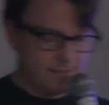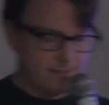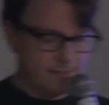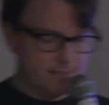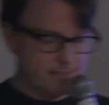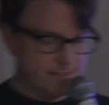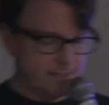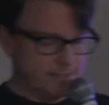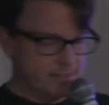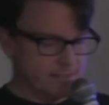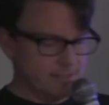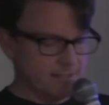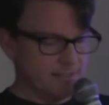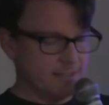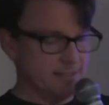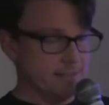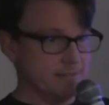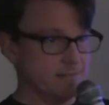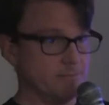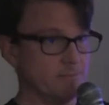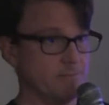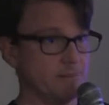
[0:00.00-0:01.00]
the,
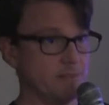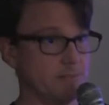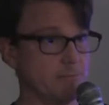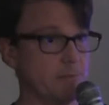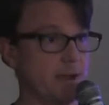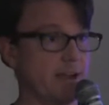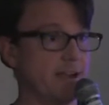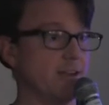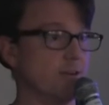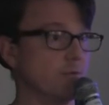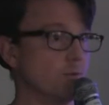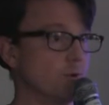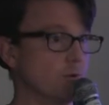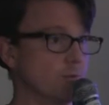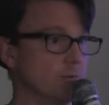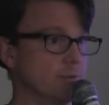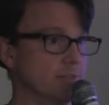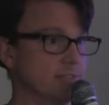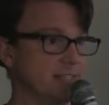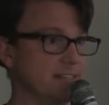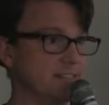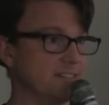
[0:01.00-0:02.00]
uh, the buyer won't
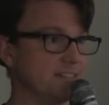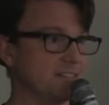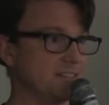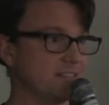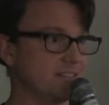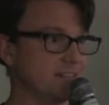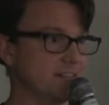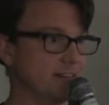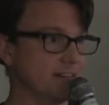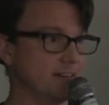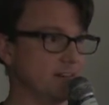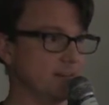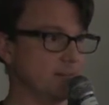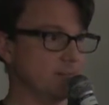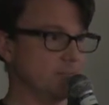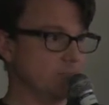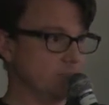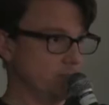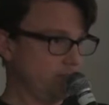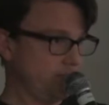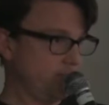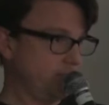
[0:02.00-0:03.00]
release their,
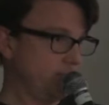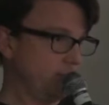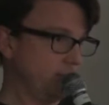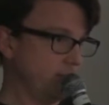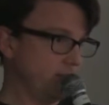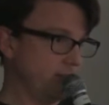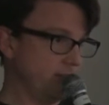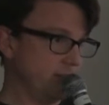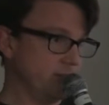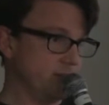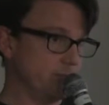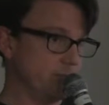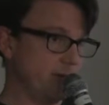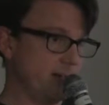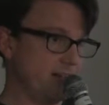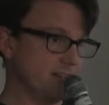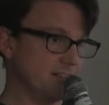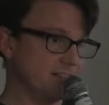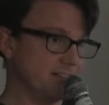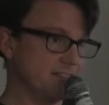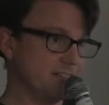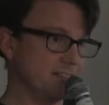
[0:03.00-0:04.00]
their
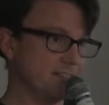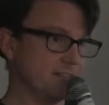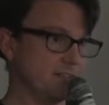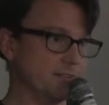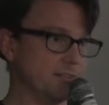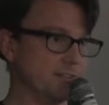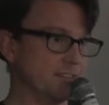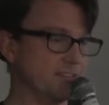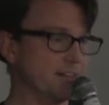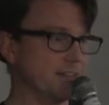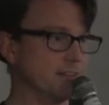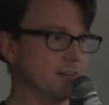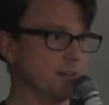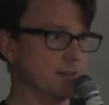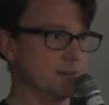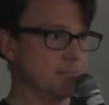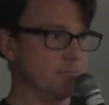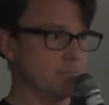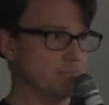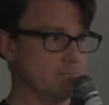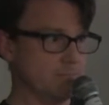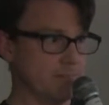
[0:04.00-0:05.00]
deposit, so the
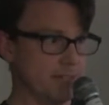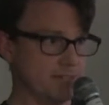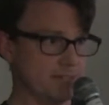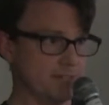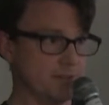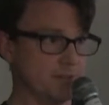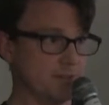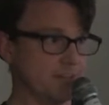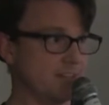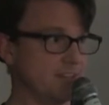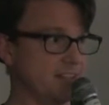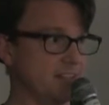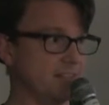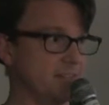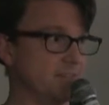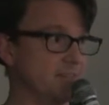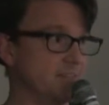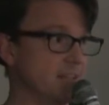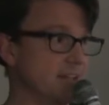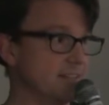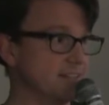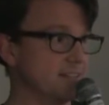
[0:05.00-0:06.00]
seller has no
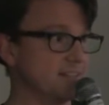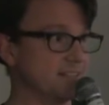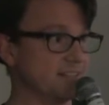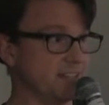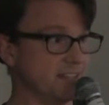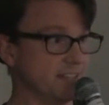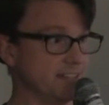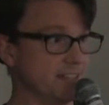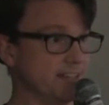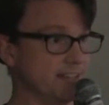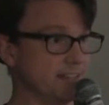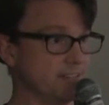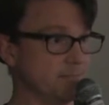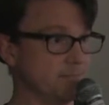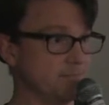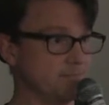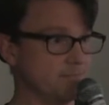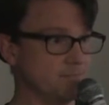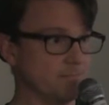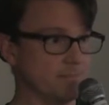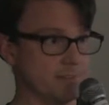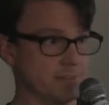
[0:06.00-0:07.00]
incentive not to send the
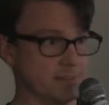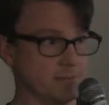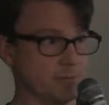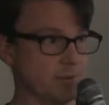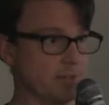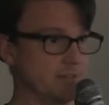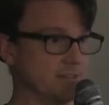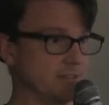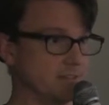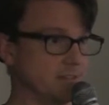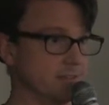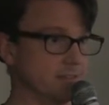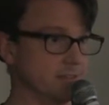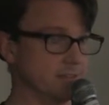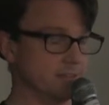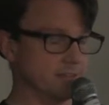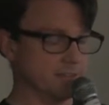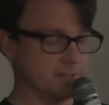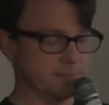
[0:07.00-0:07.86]
item, otherwise they're going to lose the